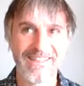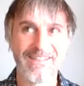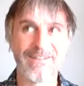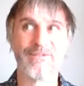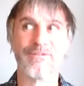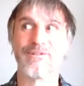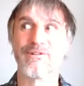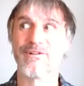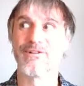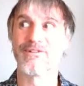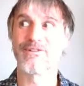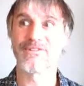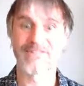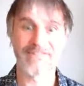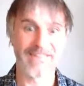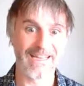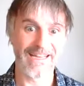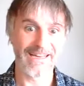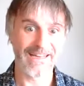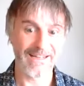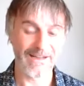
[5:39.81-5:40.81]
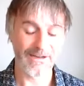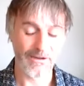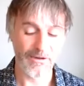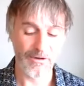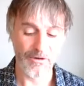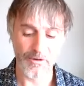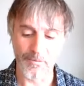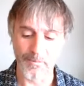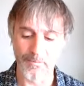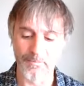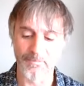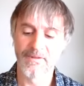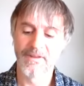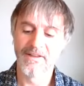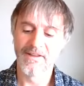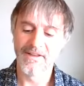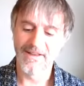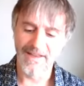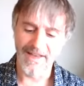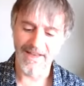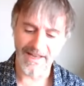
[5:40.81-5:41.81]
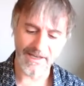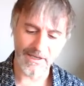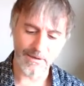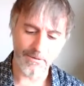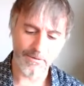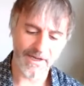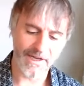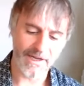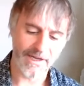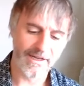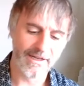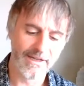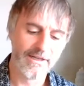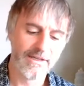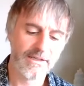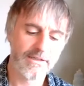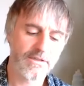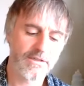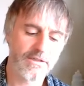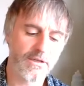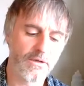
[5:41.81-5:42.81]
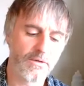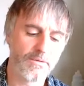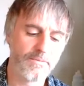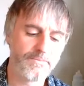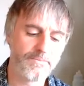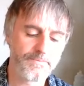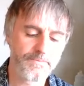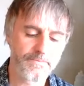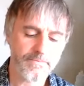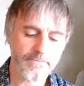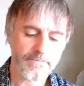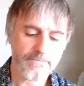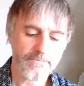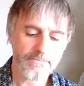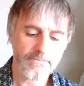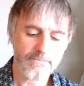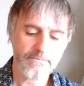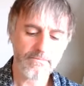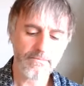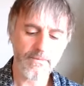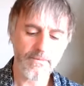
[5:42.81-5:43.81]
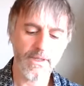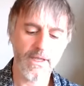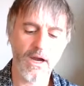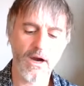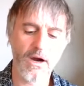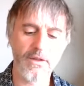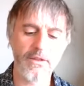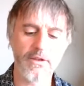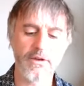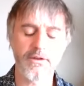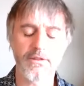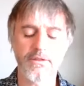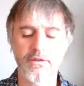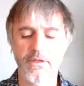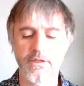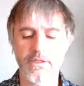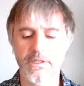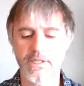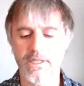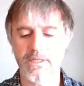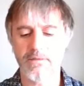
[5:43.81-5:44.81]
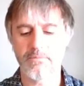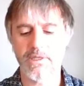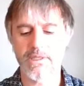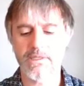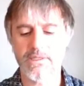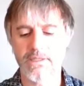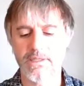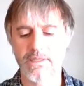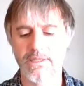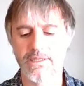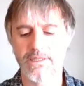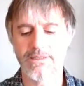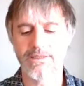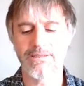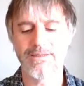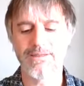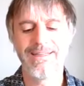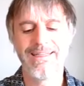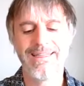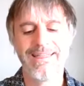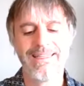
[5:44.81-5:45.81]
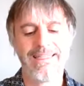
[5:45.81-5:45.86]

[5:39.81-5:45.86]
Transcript: And we're all staying at home. Anyway, so are there 13 months in a year?